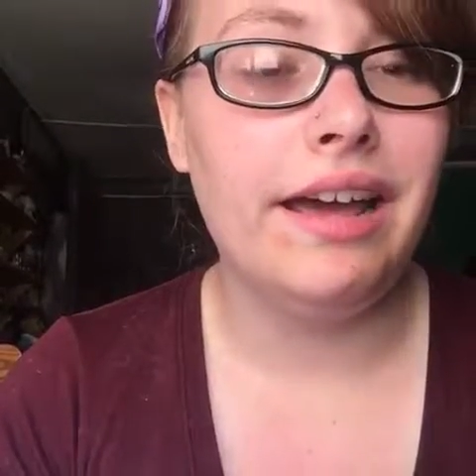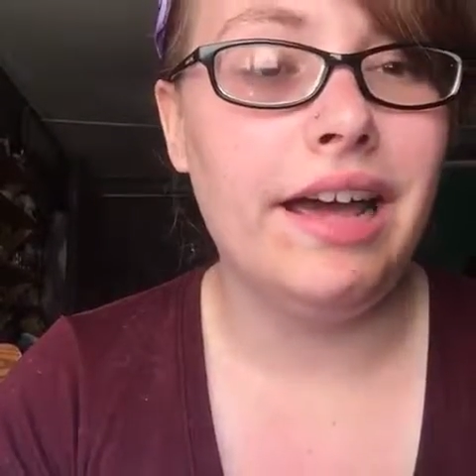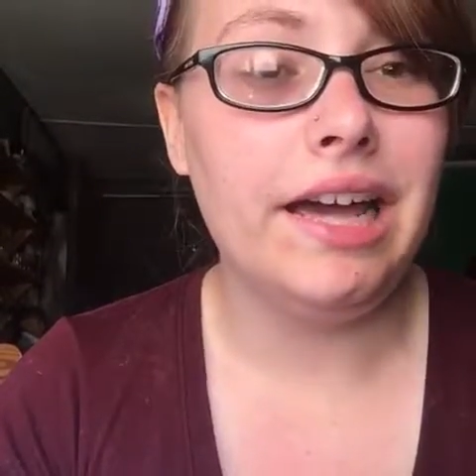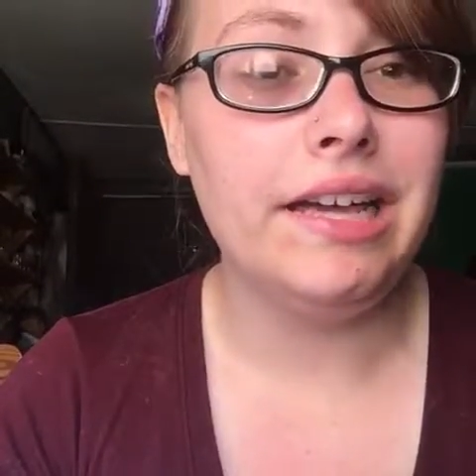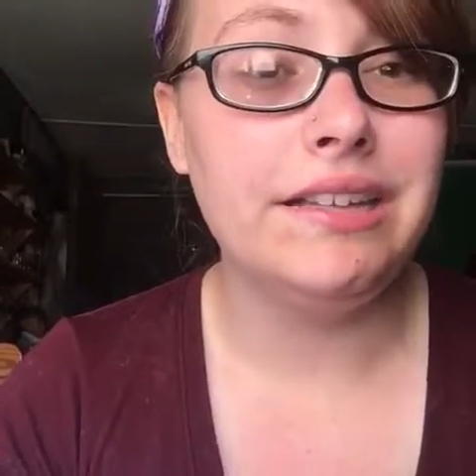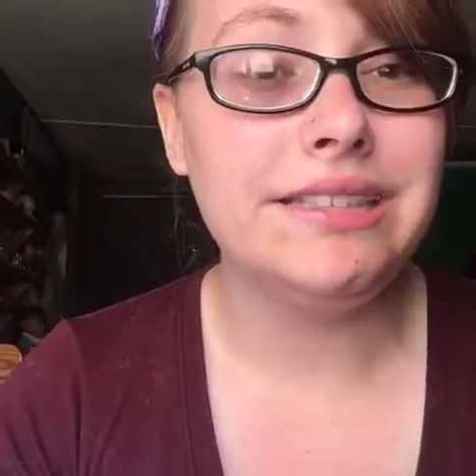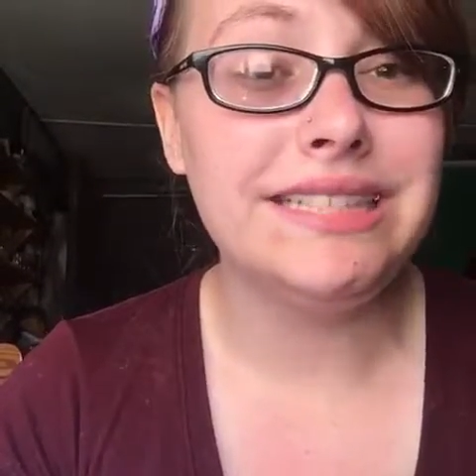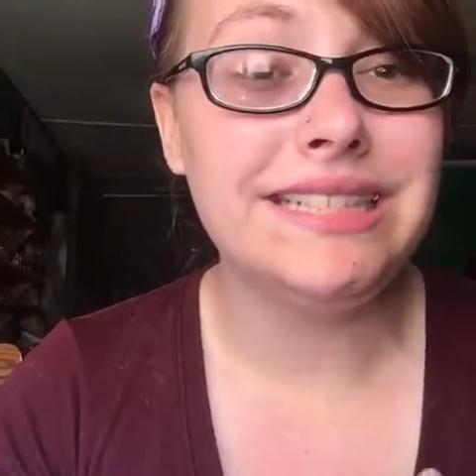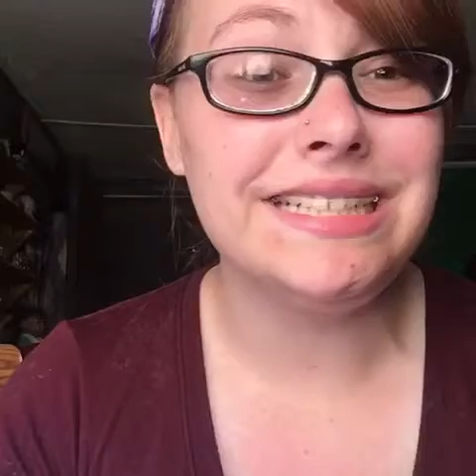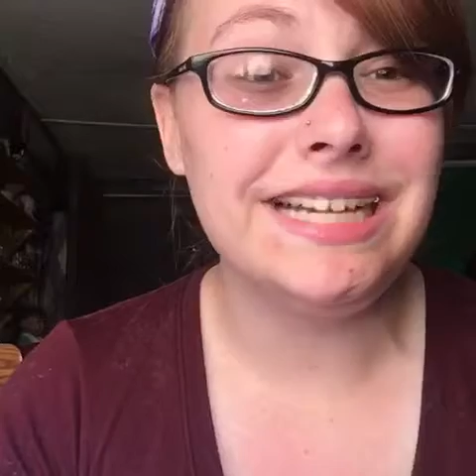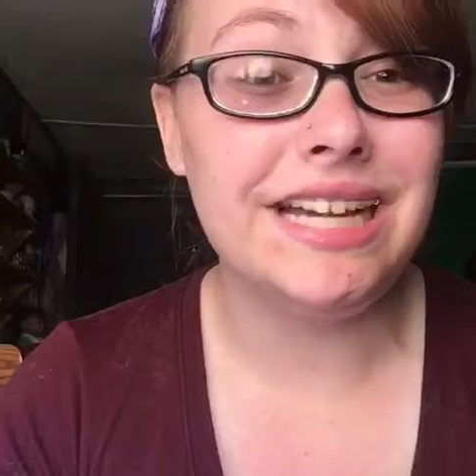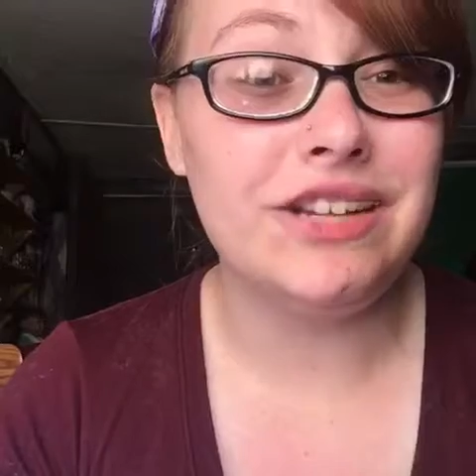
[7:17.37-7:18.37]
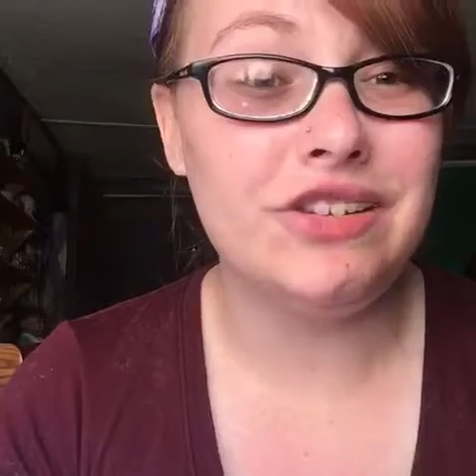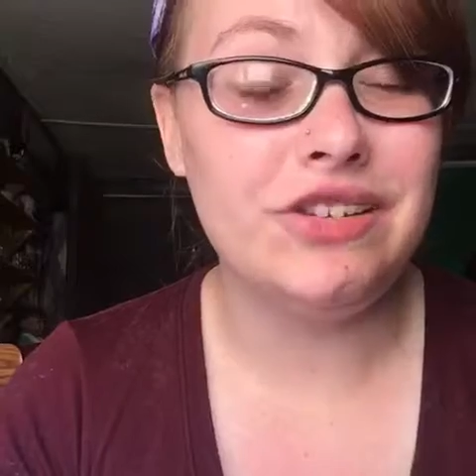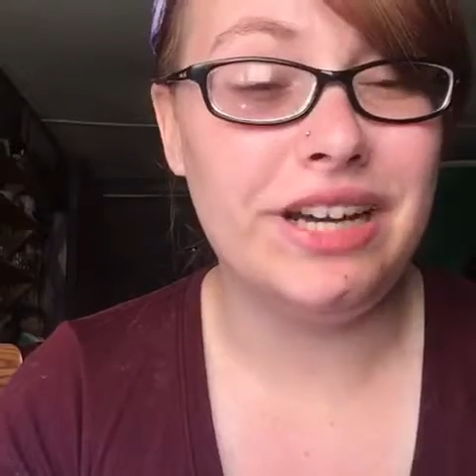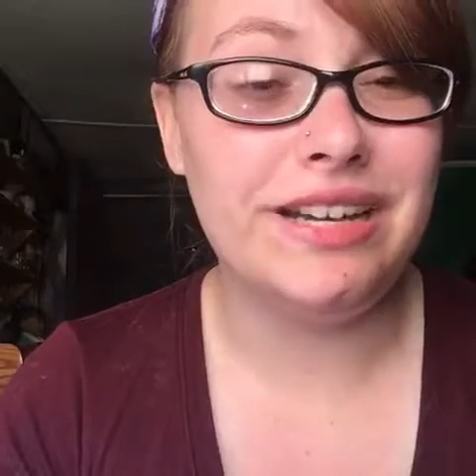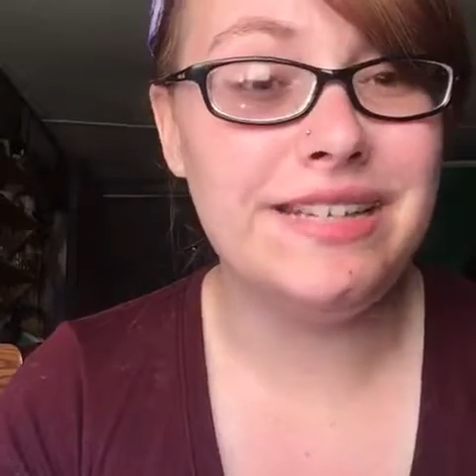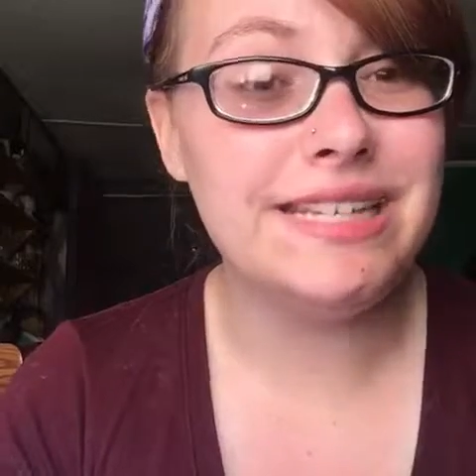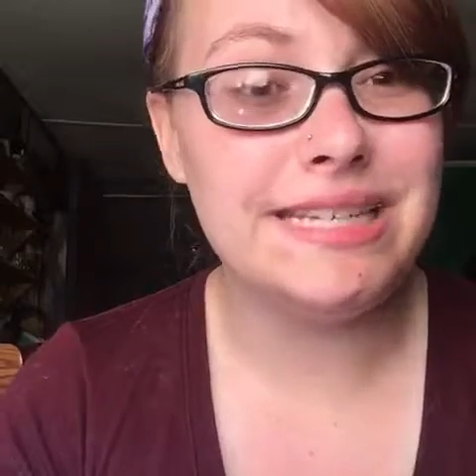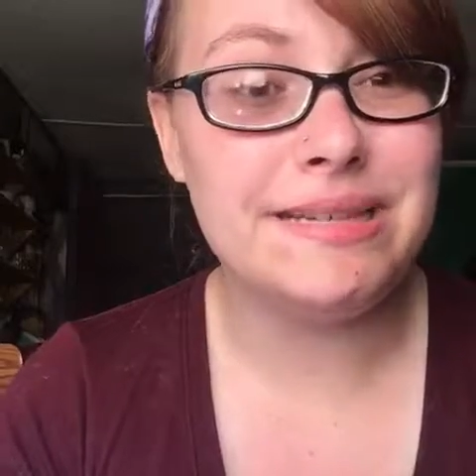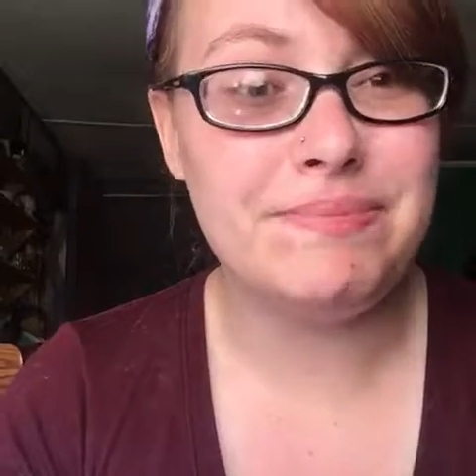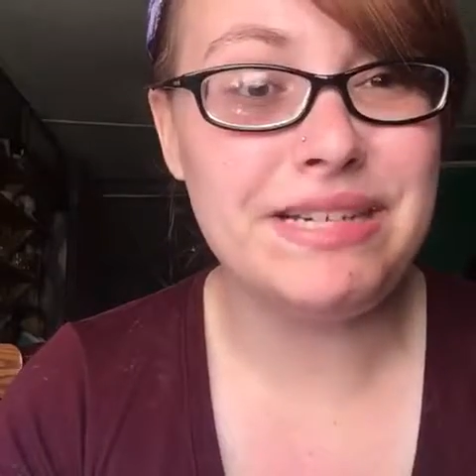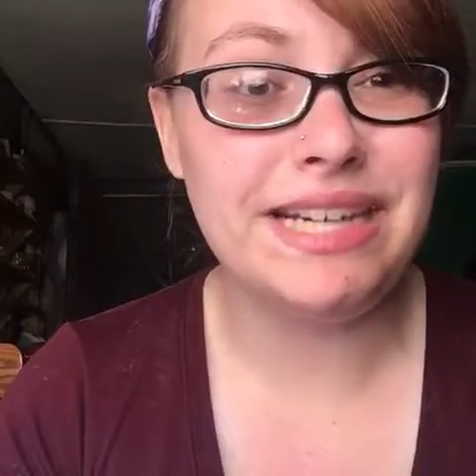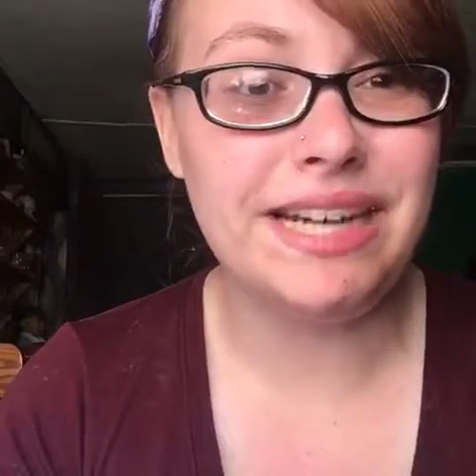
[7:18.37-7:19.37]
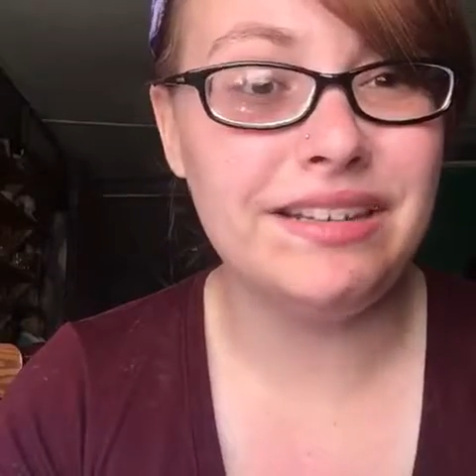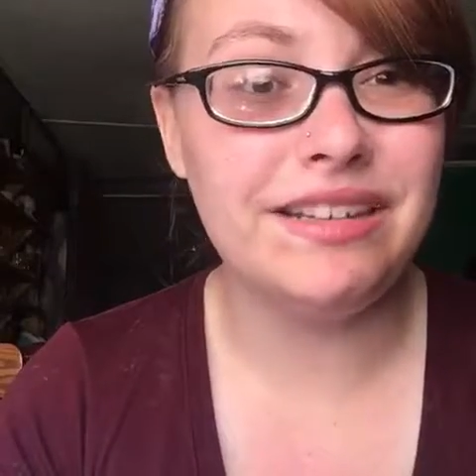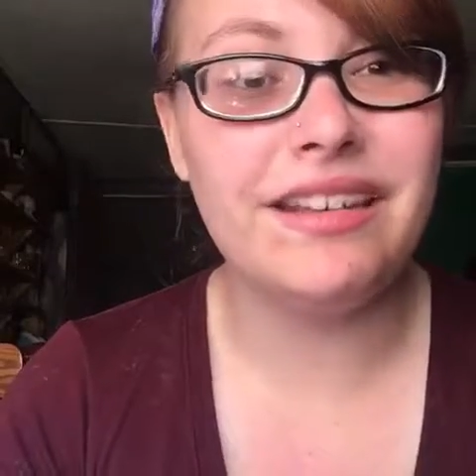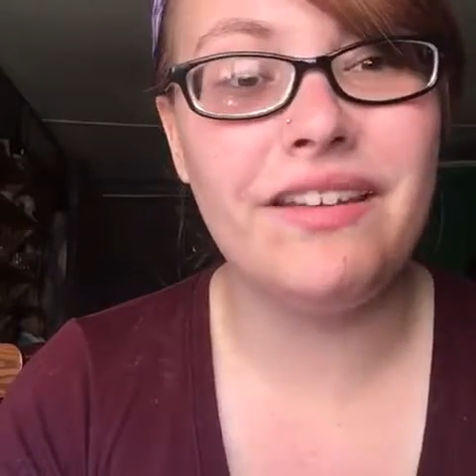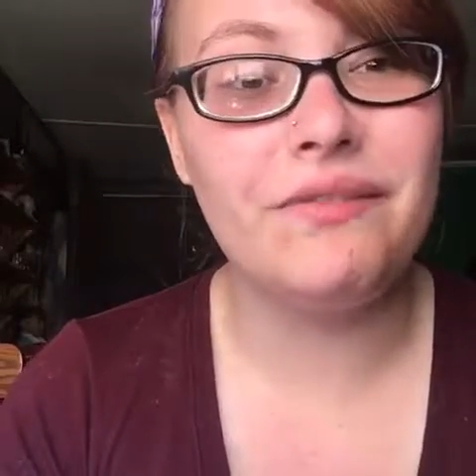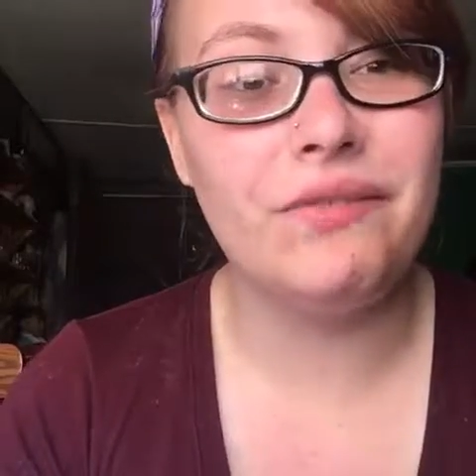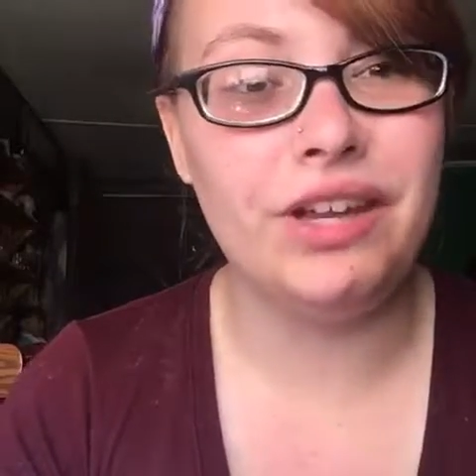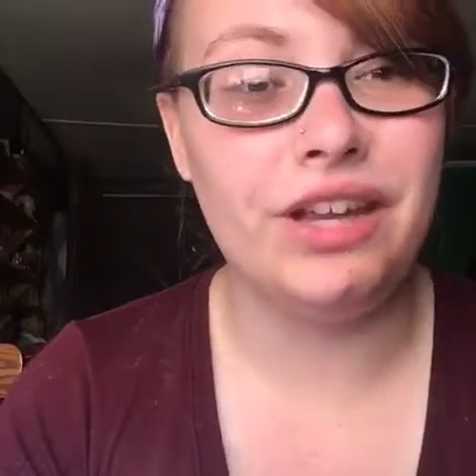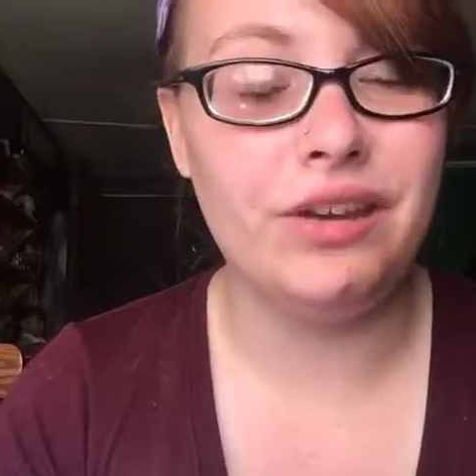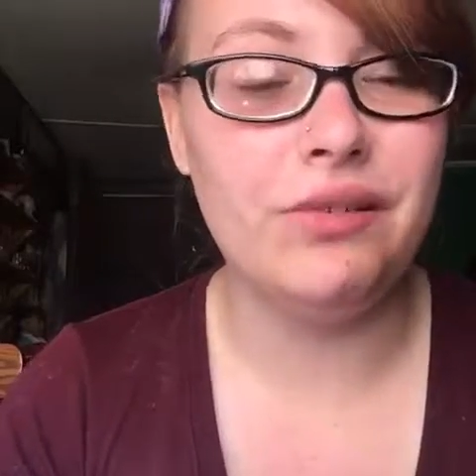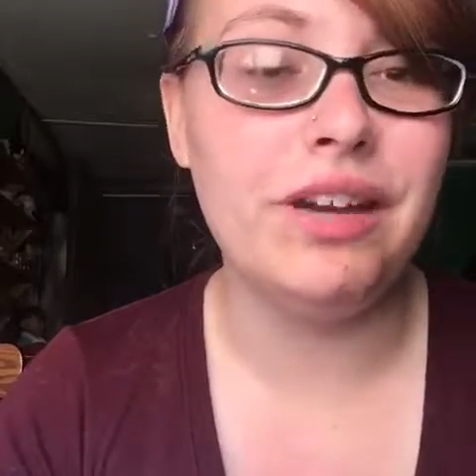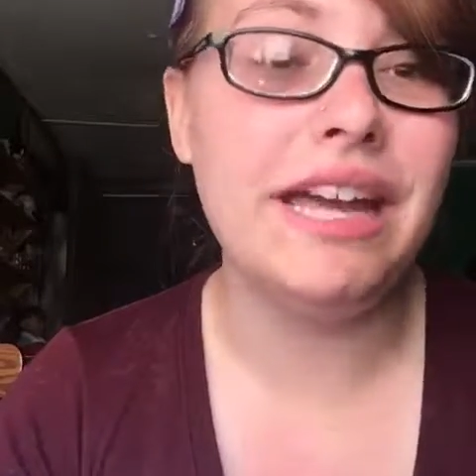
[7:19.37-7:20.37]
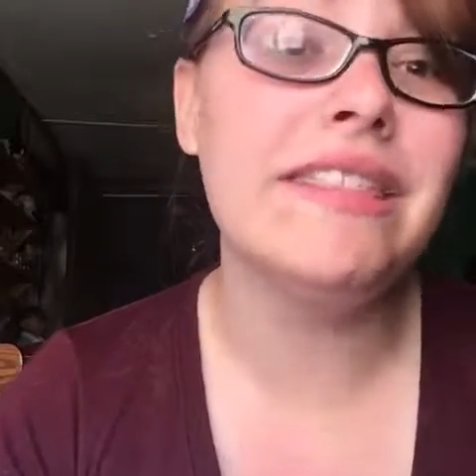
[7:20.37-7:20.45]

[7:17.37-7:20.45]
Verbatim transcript: and catch you guys in my next video.